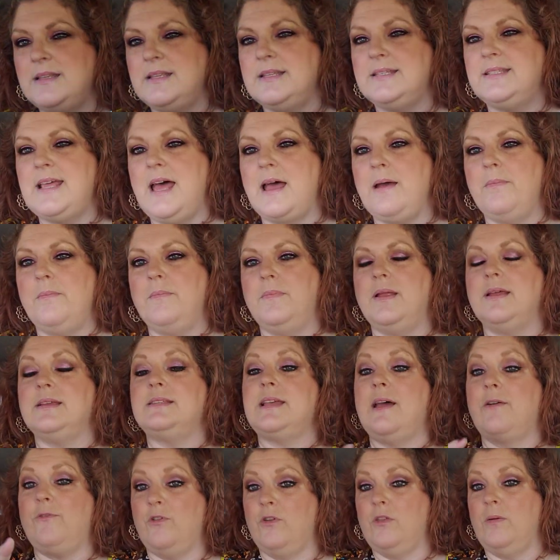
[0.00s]
does that is
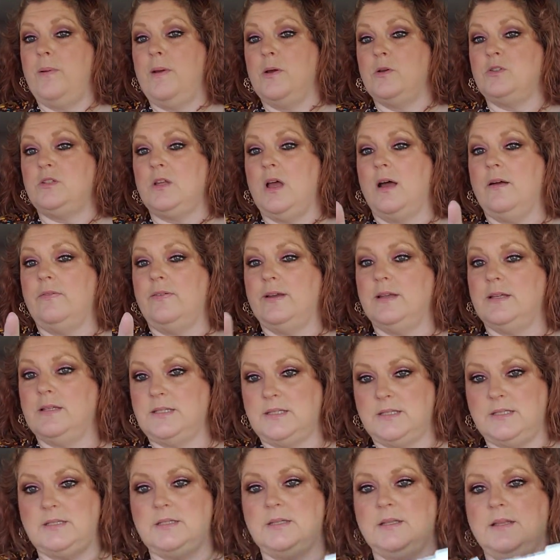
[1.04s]
that for the post office?